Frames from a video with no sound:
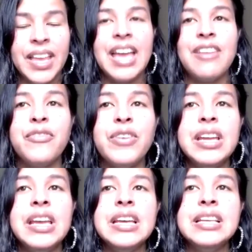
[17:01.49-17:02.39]

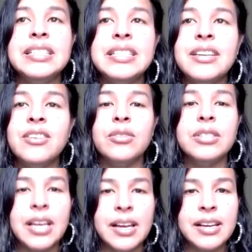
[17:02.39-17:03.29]
every single
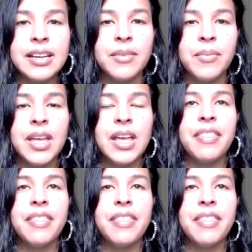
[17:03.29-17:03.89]
time,